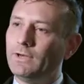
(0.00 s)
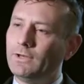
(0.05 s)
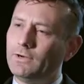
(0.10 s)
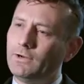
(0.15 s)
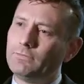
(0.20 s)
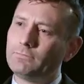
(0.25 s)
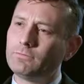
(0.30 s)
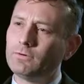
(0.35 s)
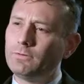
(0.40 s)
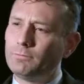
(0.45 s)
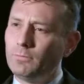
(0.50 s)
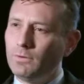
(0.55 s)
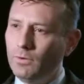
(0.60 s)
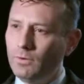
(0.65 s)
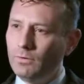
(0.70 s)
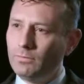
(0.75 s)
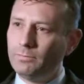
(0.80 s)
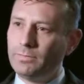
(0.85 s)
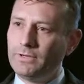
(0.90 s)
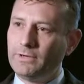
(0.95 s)
And over a
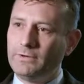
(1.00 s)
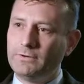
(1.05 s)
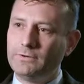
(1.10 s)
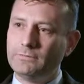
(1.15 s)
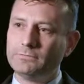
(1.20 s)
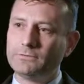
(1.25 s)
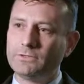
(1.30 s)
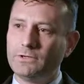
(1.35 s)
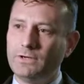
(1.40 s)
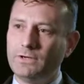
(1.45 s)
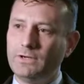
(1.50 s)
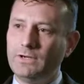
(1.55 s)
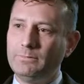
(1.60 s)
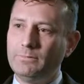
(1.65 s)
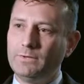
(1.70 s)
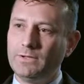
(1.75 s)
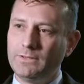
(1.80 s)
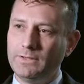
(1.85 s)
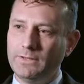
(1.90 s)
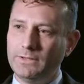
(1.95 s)
long period of
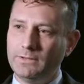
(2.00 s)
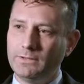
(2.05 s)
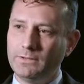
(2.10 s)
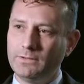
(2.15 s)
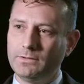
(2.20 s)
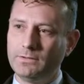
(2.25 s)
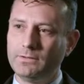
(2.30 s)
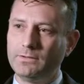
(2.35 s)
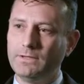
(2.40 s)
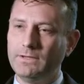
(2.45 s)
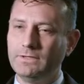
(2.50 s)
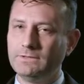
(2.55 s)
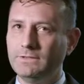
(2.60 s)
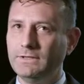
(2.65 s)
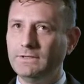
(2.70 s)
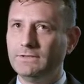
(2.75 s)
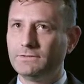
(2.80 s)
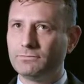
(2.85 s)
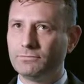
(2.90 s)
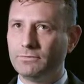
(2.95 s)
time, I think
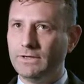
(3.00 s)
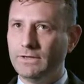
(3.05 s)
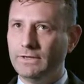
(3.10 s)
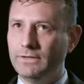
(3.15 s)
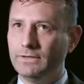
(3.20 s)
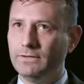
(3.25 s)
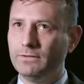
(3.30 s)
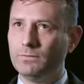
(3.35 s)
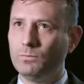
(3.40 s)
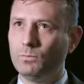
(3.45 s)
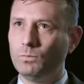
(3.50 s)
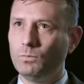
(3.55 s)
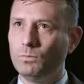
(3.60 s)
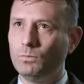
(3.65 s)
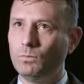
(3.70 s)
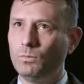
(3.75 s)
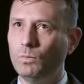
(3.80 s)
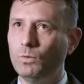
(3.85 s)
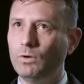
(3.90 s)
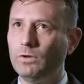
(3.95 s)
it's really
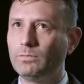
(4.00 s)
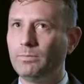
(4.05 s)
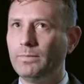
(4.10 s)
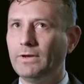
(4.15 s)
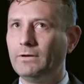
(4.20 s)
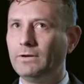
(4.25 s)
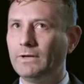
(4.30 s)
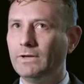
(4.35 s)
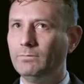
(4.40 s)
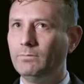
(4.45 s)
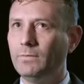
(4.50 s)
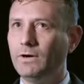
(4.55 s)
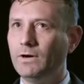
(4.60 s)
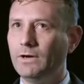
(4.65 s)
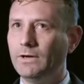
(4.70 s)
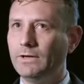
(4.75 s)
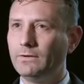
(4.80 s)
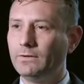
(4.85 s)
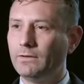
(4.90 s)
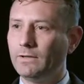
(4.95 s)
worth bearing in
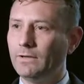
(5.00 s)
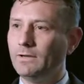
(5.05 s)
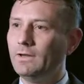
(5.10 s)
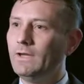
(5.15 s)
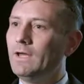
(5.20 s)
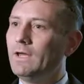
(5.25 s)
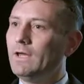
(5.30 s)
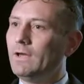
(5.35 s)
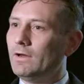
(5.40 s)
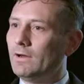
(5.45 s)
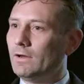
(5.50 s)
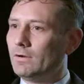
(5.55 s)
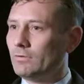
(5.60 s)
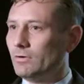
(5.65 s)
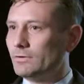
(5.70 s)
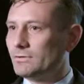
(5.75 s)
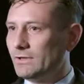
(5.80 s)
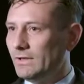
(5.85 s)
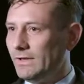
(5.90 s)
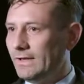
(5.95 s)
mind that
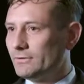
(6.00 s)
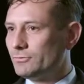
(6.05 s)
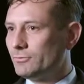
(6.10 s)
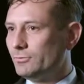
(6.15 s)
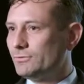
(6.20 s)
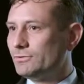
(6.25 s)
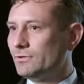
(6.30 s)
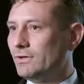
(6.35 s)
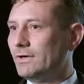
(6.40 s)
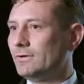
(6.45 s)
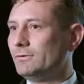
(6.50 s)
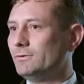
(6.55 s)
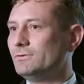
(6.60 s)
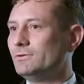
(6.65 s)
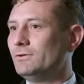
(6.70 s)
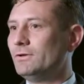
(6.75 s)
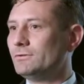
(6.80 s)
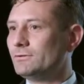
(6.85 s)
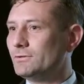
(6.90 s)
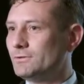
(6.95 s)
across electoral
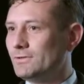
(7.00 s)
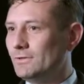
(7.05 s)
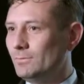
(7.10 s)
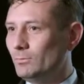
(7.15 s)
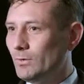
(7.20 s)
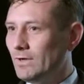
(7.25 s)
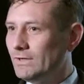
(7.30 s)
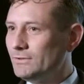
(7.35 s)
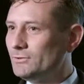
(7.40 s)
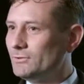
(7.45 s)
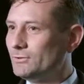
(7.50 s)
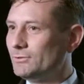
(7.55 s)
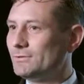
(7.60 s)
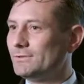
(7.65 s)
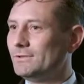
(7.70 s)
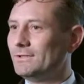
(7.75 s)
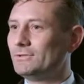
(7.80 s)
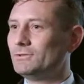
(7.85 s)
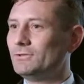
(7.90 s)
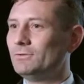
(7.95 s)
cycles, not just in one
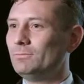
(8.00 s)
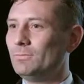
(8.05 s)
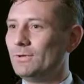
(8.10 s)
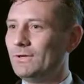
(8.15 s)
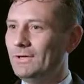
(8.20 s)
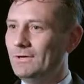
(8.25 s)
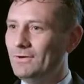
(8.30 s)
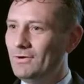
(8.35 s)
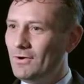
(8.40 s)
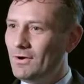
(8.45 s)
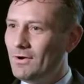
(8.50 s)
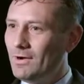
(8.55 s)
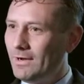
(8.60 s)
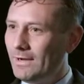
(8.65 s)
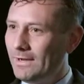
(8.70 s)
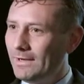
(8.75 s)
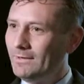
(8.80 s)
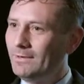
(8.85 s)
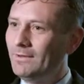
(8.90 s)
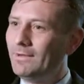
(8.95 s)
jurisdiction but in
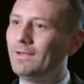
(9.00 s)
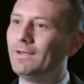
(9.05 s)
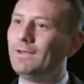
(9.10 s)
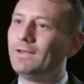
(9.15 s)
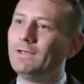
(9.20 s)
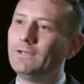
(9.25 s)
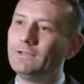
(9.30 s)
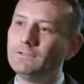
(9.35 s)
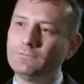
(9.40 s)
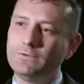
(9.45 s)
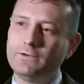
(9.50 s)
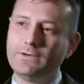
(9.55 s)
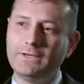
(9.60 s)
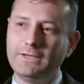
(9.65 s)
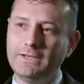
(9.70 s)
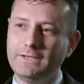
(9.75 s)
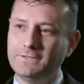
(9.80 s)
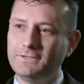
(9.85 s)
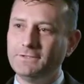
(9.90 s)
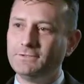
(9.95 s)
9, it's
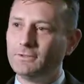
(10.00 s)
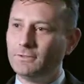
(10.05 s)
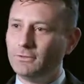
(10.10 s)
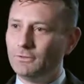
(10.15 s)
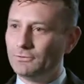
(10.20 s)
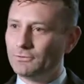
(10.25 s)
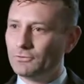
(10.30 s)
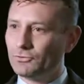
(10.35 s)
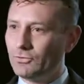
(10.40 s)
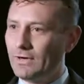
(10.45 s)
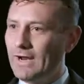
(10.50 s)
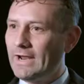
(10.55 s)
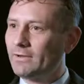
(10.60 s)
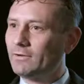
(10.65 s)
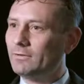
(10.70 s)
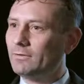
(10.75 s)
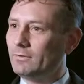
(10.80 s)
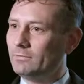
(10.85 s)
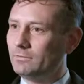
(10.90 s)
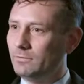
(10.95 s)
very easy to lose
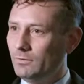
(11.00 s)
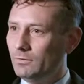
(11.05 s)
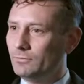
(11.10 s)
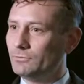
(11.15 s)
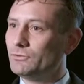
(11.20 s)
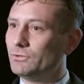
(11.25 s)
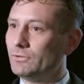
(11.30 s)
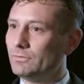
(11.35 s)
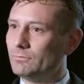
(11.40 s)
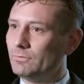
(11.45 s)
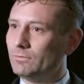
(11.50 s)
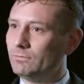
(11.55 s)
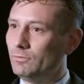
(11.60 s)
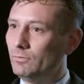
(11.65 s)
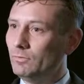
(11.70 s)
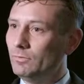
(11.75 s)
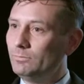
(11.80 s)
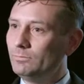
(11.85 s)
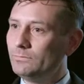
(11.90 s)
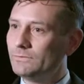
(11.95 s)
track of long-term
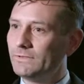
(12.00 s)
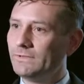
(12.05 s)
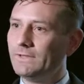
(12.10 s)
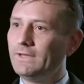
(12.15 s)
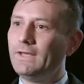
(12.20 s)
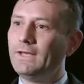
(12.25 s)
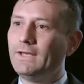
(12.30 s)
reforms.